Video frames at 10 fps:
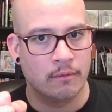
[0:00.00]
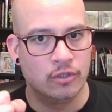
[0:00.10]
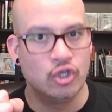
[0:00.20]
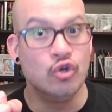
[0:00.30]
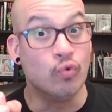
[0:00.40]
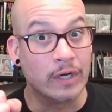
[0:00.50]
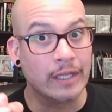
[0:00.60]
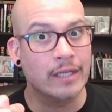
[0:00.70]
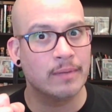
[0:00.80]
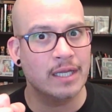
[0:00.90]
Do you
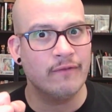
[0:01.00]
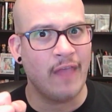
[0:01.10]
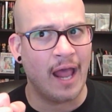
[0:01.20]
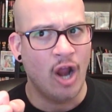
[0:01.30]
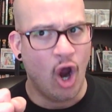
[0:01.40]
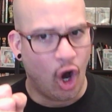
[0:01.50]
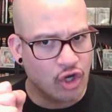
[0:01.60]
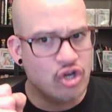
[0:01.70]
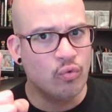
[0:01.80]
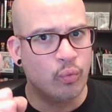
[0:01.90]
really believe that? Are
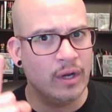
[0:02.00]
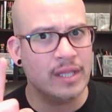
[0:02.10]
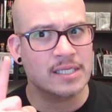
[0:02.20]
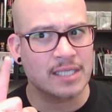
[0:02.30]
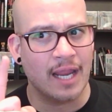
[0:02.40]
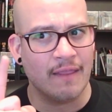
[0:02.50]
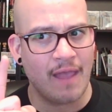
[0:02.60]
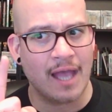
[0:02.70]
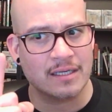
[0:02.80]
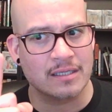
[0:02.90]
you really saying
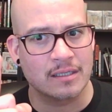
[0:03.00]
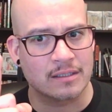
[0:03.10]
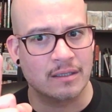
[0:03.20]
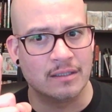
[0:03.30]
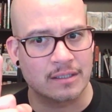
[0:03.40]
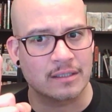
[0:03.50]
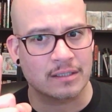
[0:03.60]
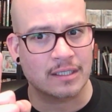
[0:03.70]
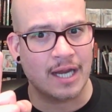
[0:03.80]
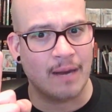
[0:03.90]
that to, to, to,
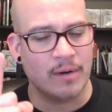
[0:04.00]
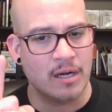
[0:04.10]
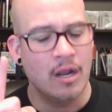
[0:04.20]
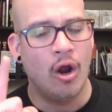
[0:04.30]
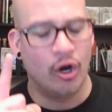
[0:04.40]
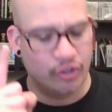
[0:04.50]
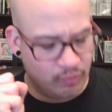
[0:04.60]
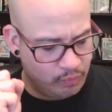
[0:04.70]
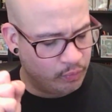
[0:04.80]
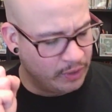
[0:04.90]
to Cameron? Are
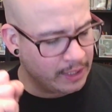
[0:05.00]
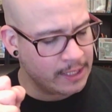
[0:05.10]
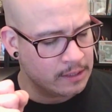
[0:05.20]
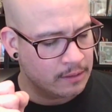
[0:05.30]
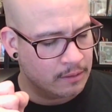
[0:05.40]
you really?